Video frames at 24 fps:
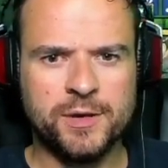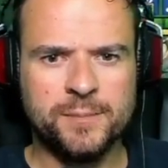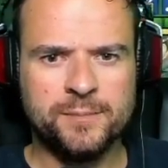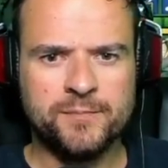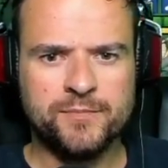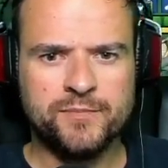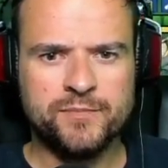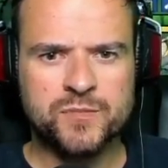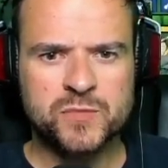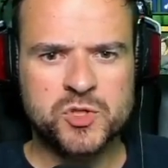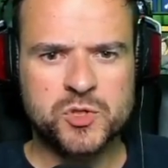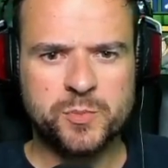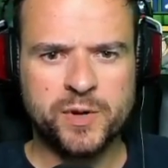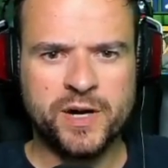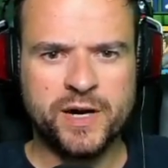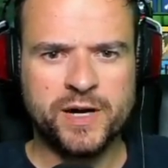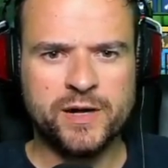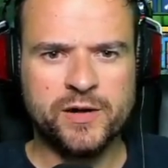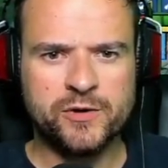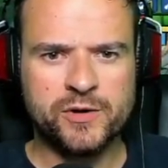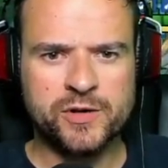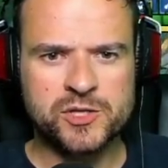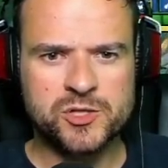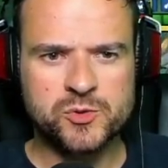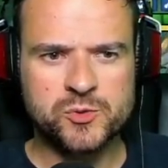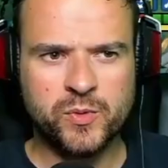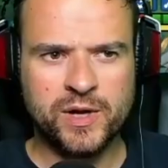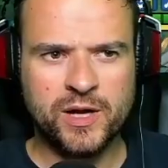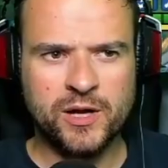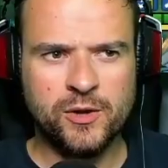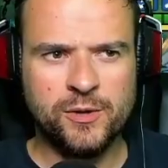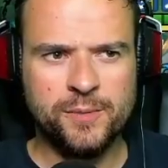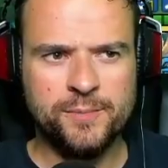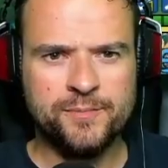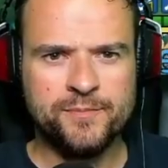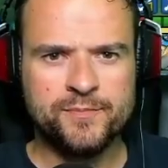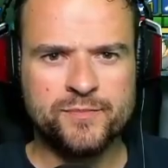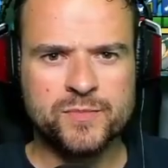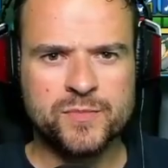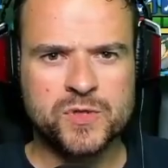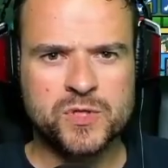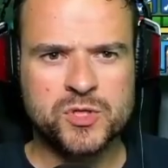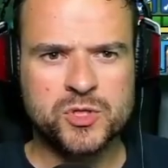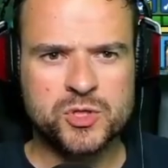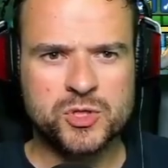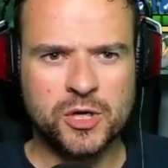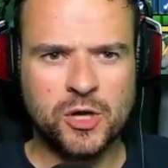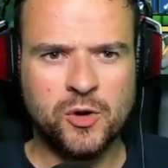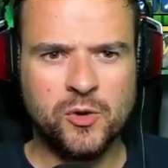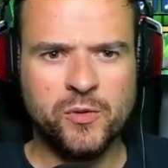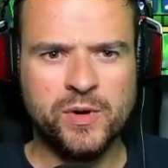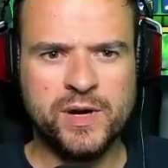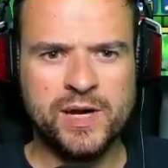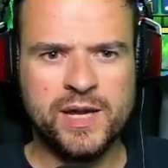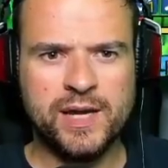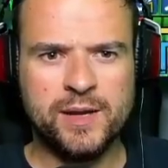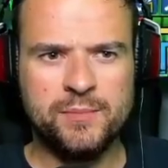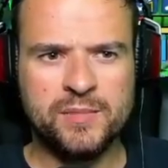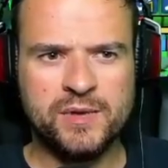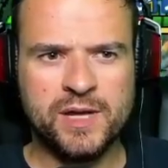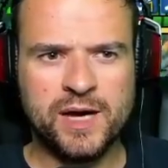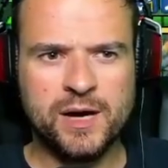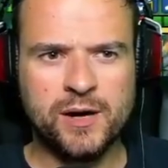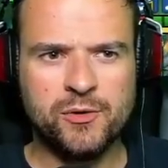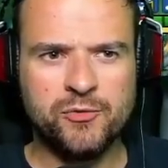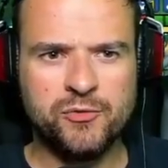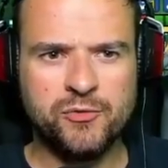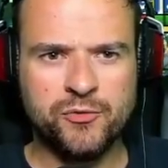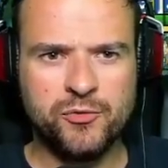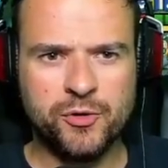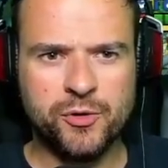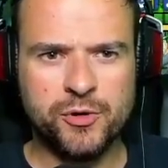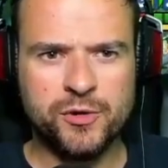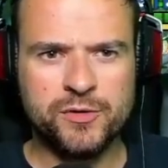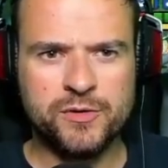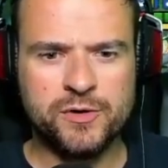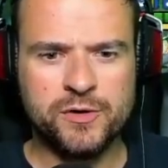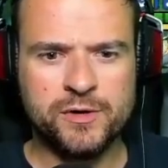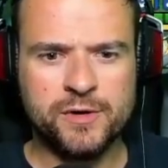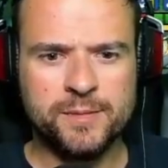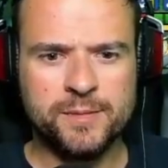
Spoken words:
Spider as well, slowing him down further.